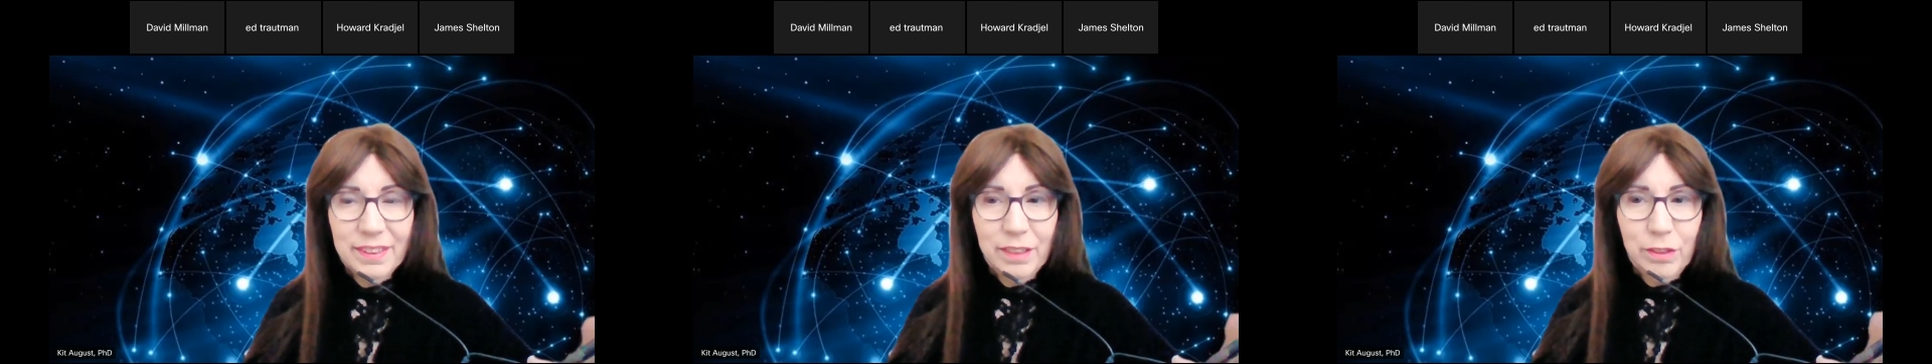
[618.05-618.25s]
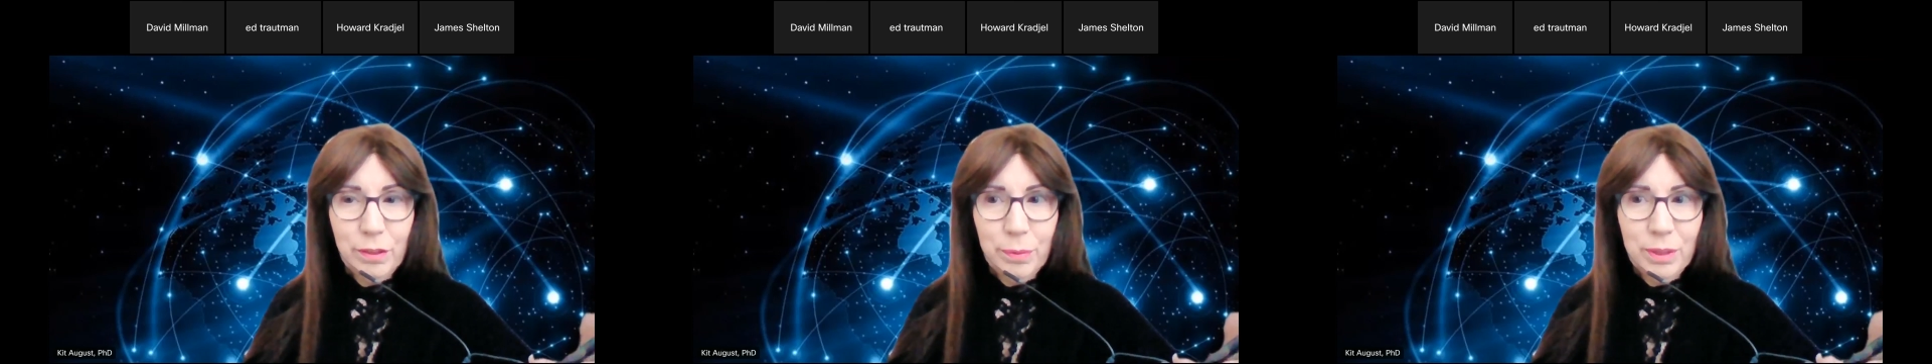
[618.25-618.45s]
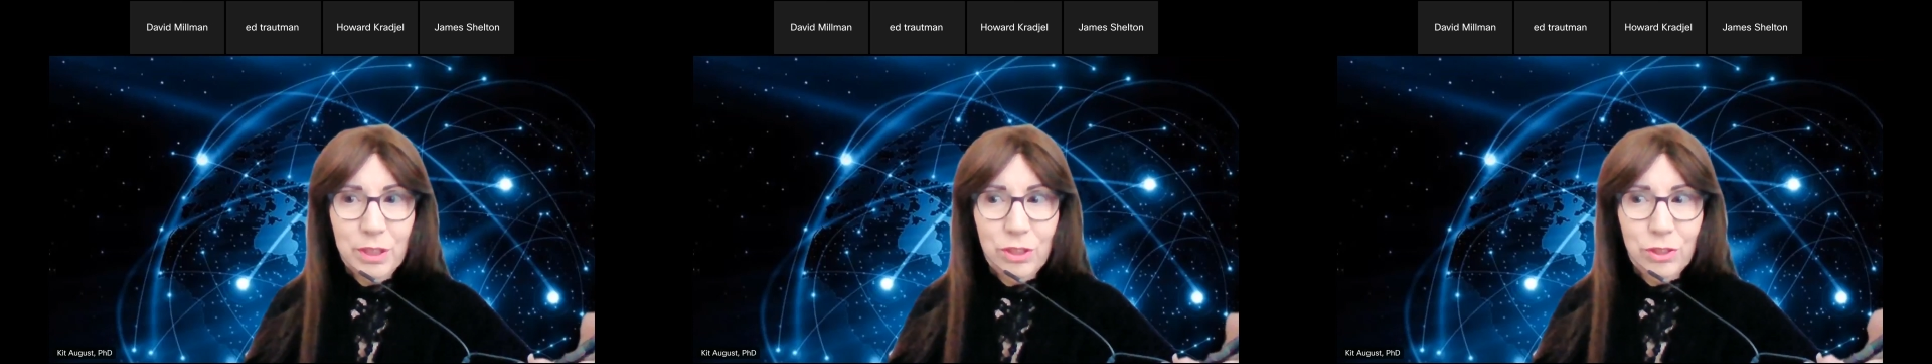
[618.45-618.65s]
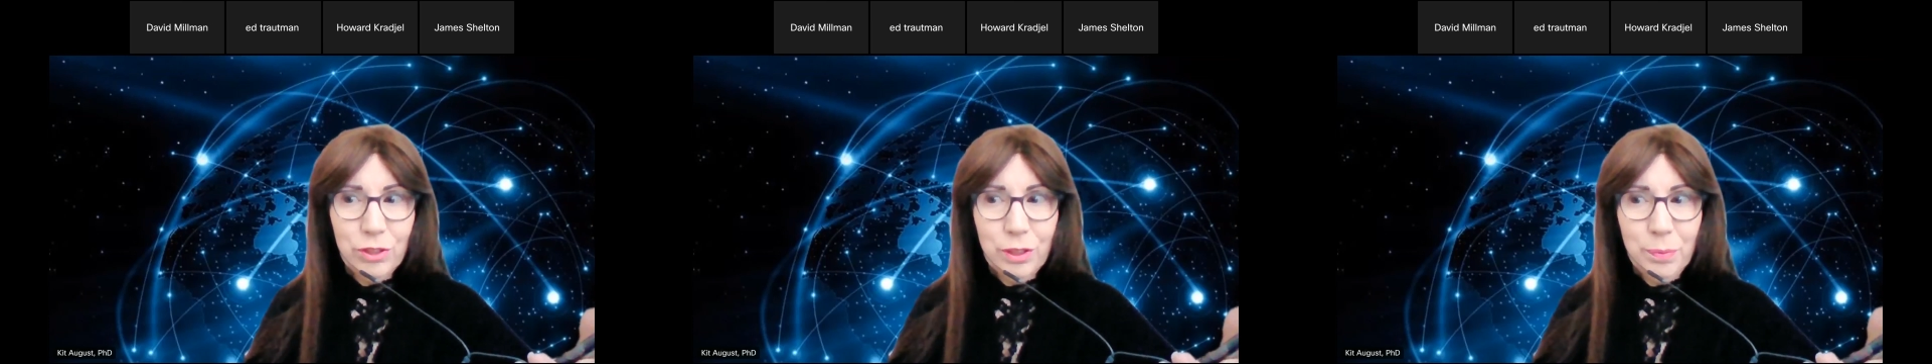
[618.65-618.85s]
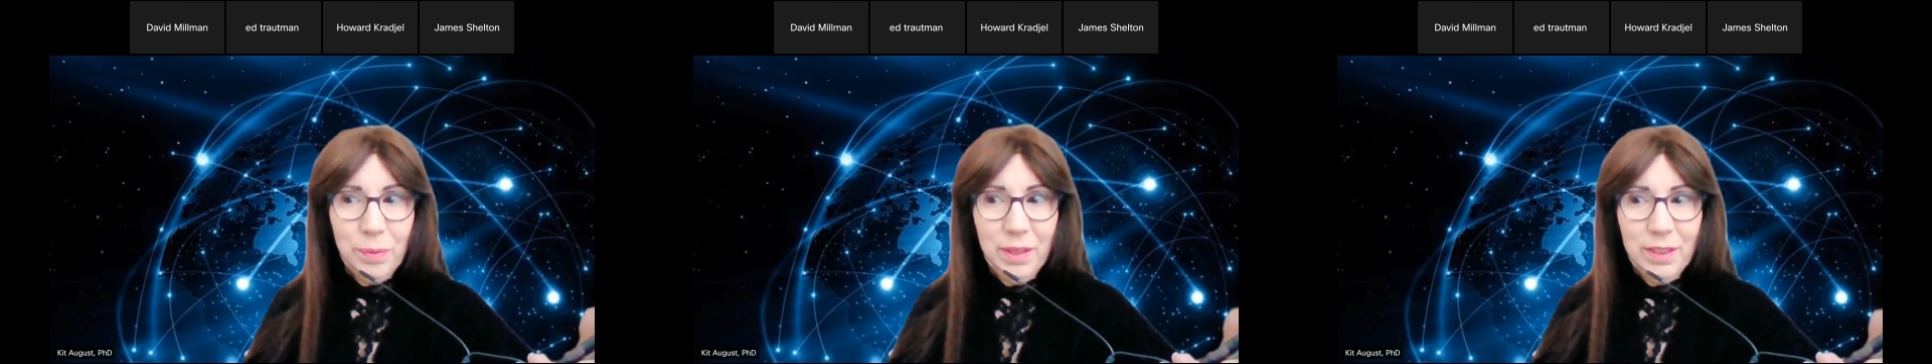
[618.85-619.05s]
Everyone
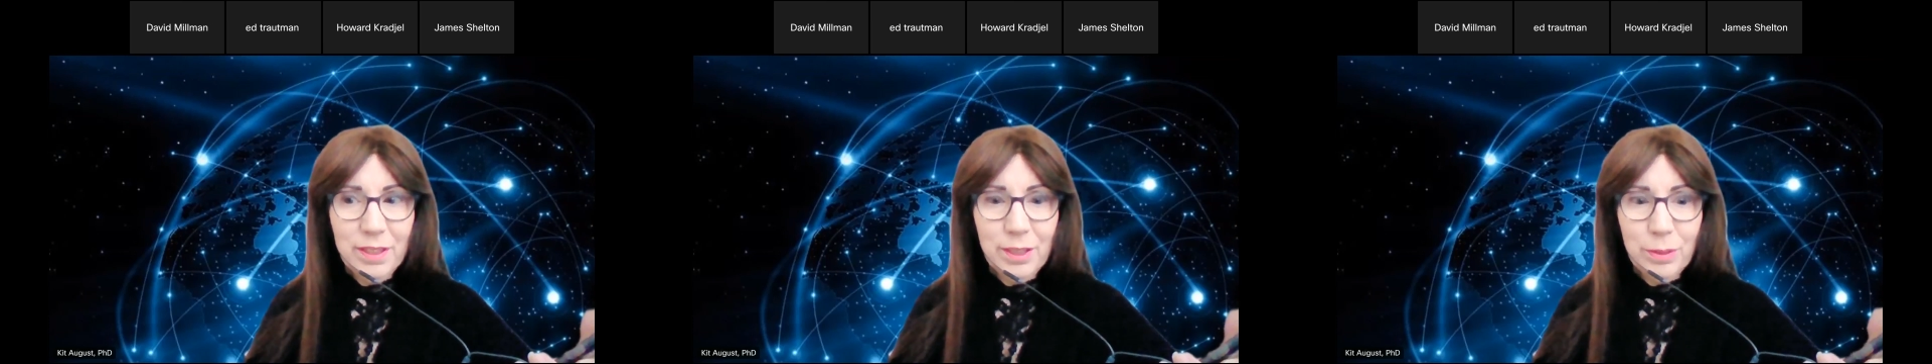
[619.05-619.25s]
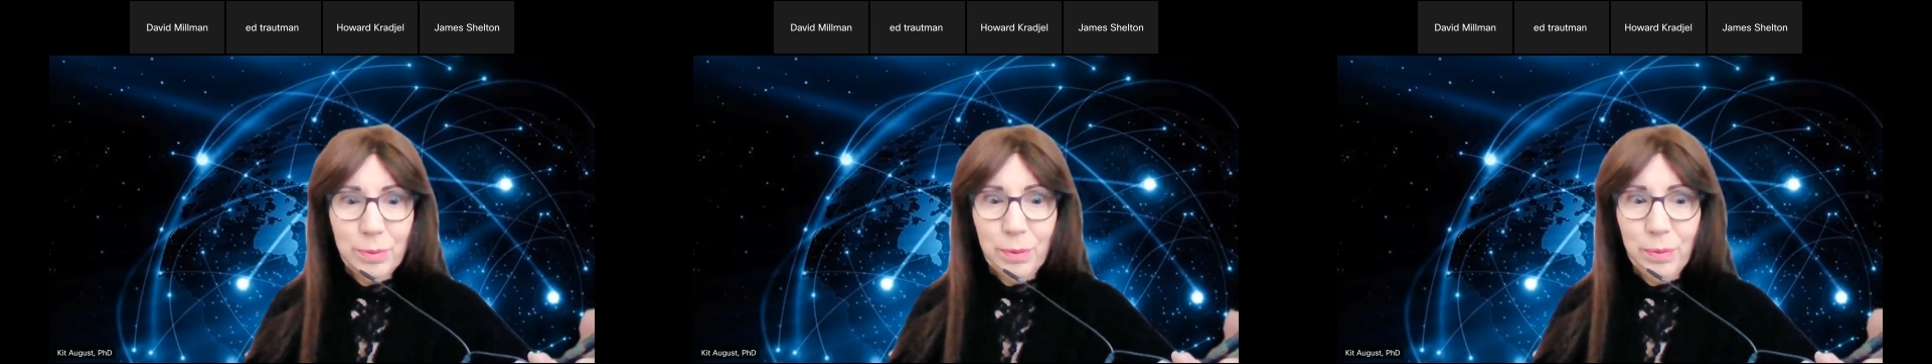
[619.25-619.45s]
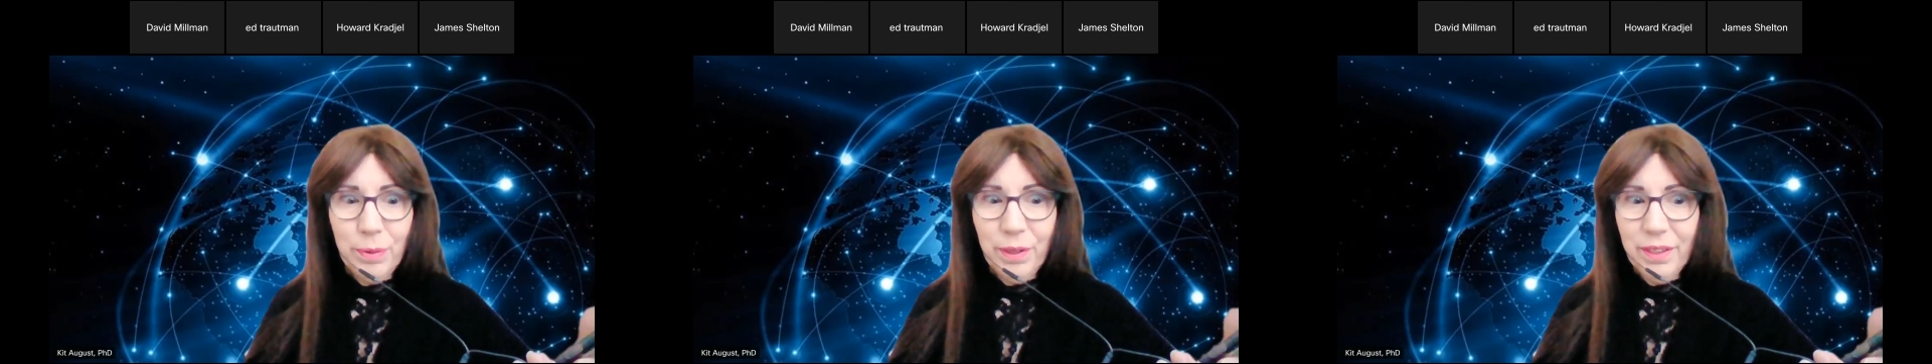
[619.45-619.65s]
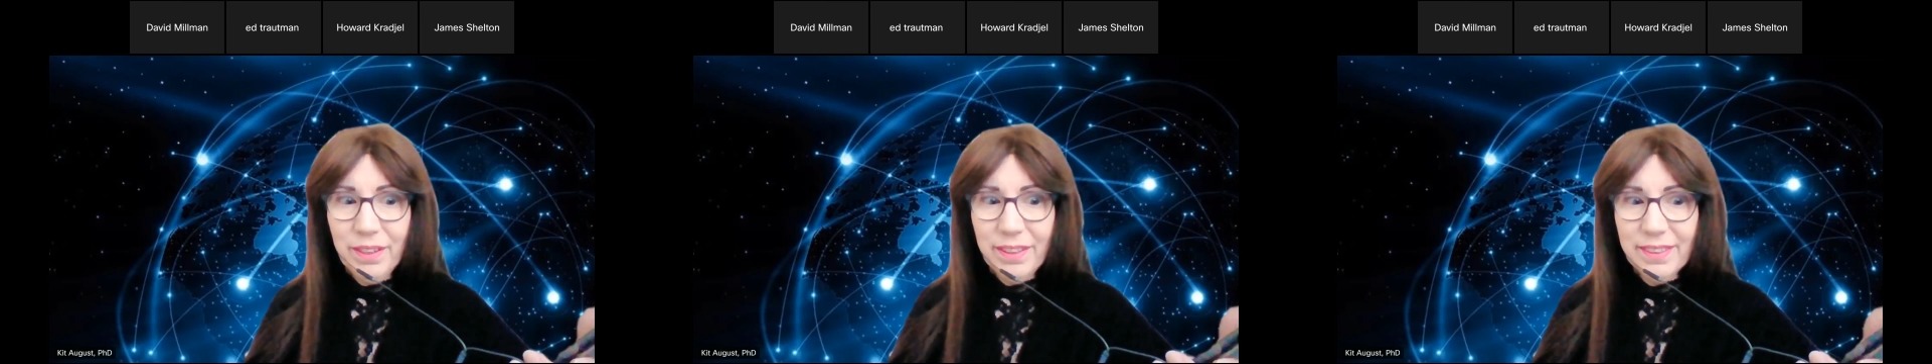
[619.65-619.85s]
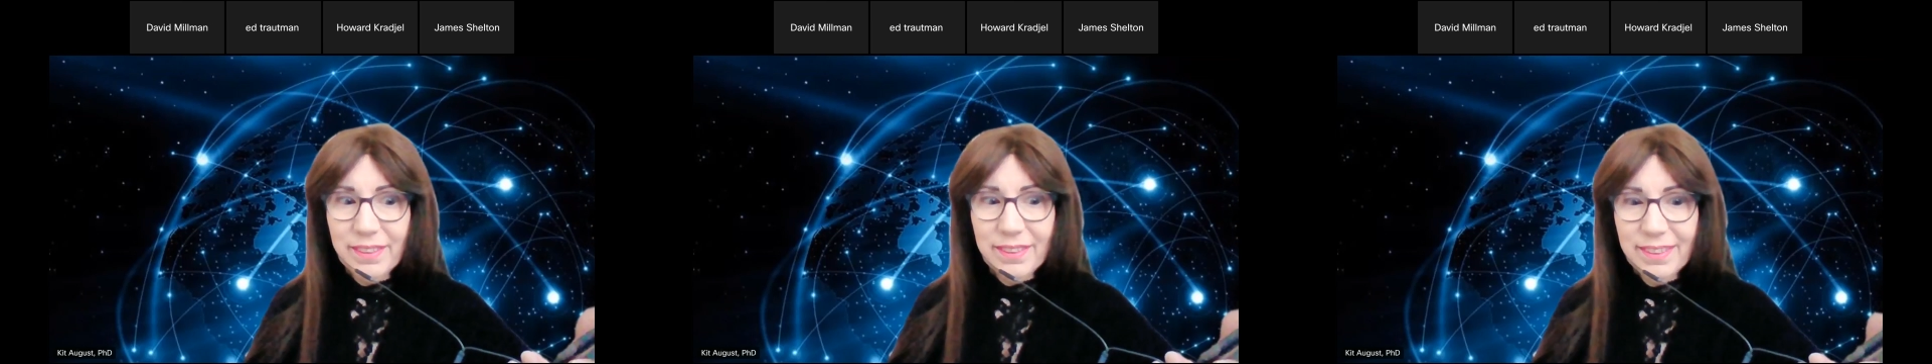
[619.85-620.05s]
assured me things would
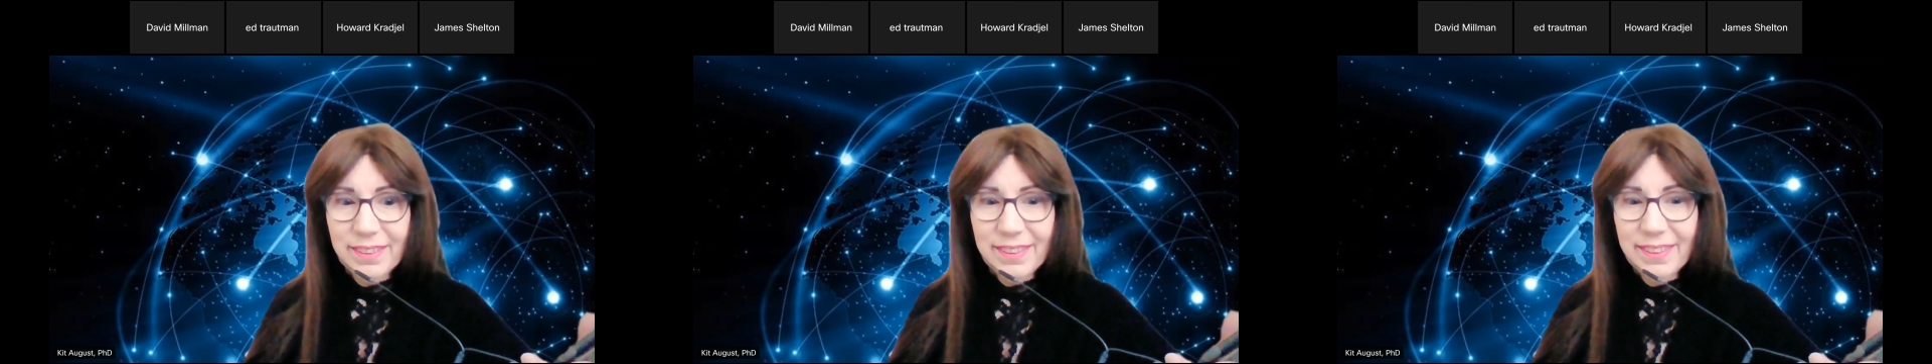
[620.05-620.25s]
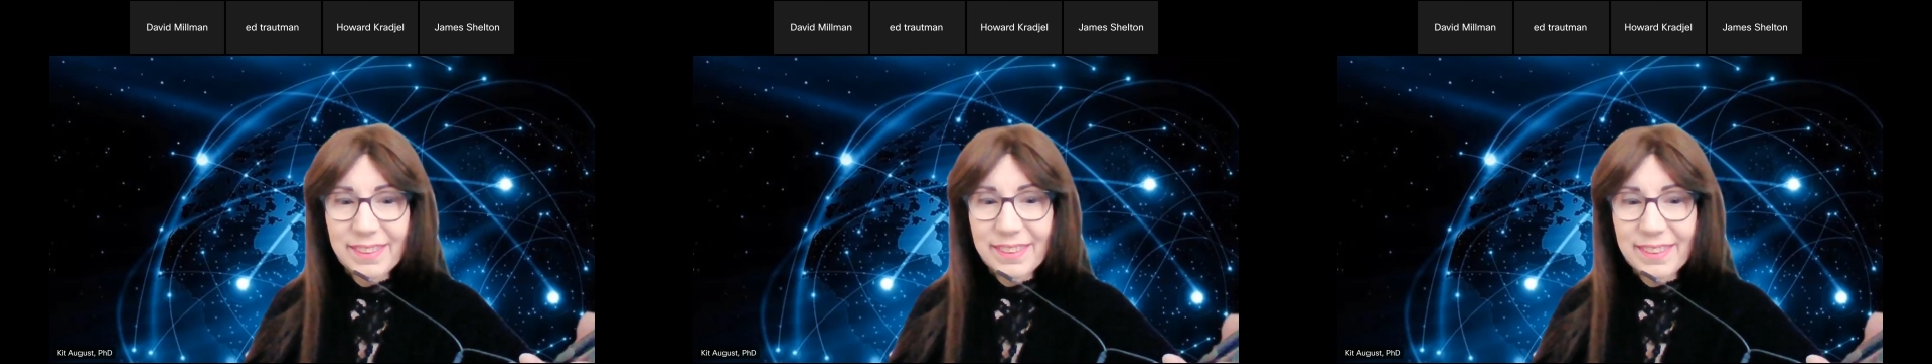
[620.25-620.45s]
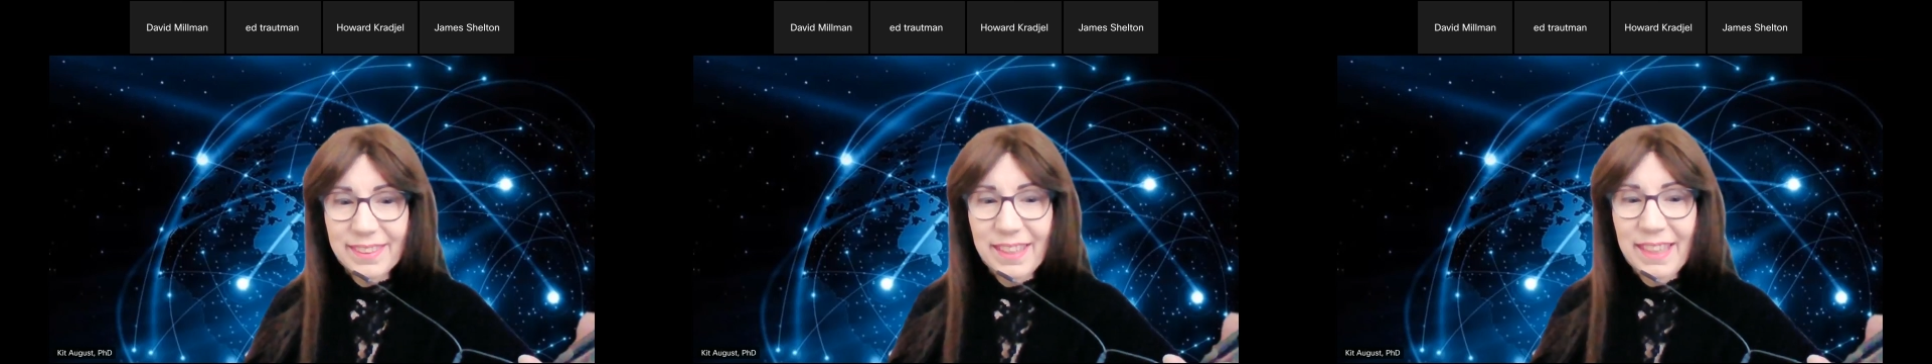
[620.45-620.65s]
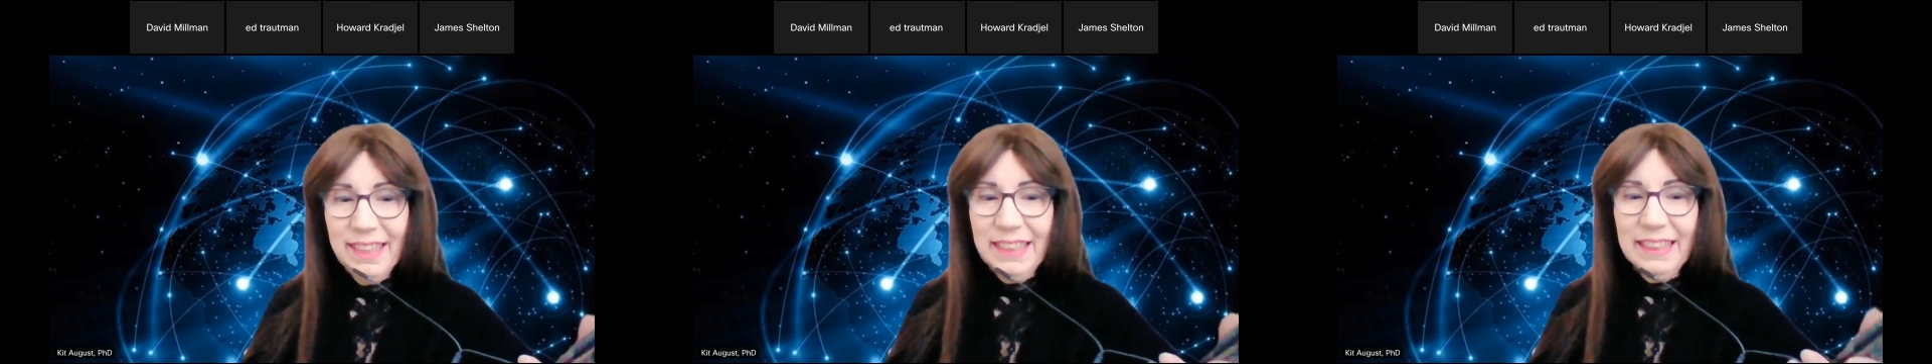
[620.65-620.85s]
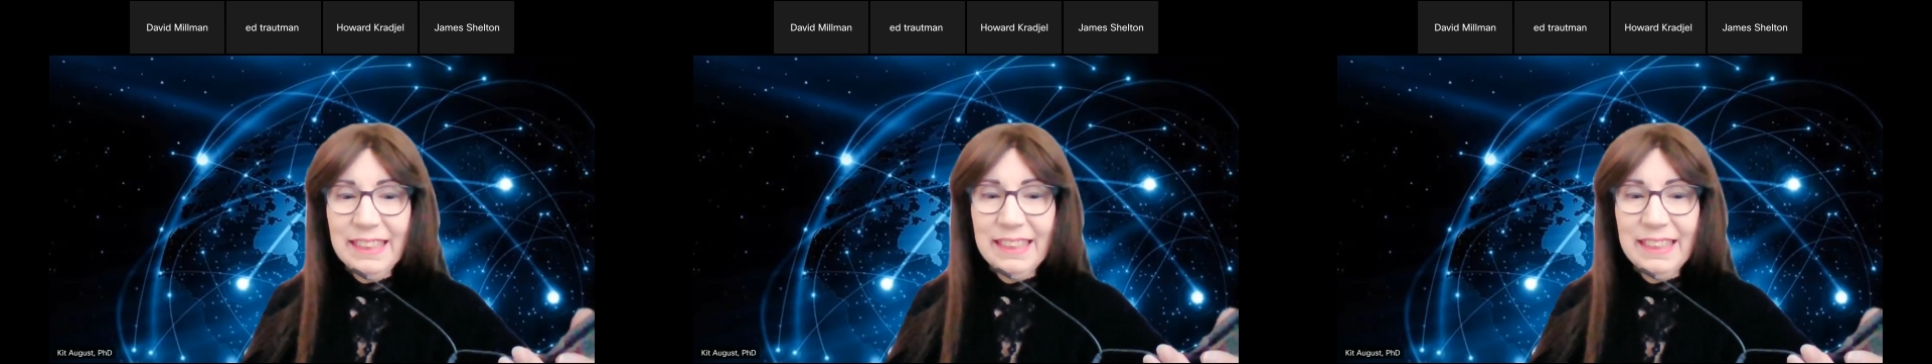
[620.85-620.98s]
work. I